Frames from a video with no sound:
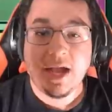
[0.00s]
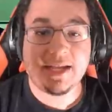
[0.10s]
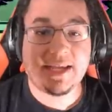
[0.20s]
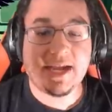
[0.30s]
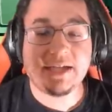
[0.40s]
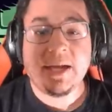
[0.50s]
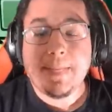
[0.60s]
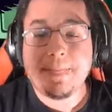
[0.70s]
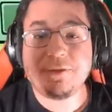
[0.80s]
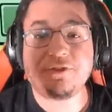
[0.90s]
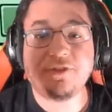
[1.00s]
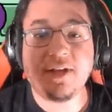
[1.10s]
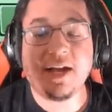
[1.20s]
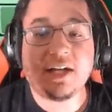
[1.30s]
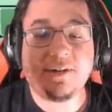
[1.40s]
Again, this is
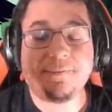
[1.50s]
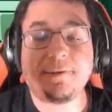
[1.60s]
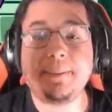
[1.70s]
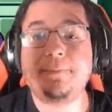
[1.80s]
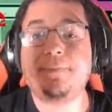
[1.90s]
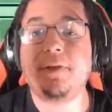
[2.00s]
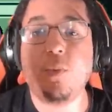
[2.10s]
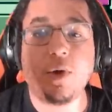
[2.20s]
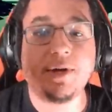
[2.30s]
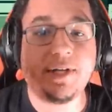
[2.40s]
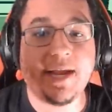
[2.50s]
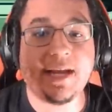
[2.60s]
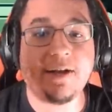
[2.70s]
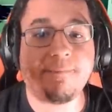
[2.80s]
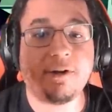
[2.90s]
not confirmed for the one year
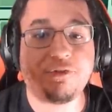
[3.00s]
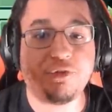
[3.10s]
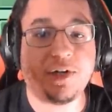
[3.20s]
anniversary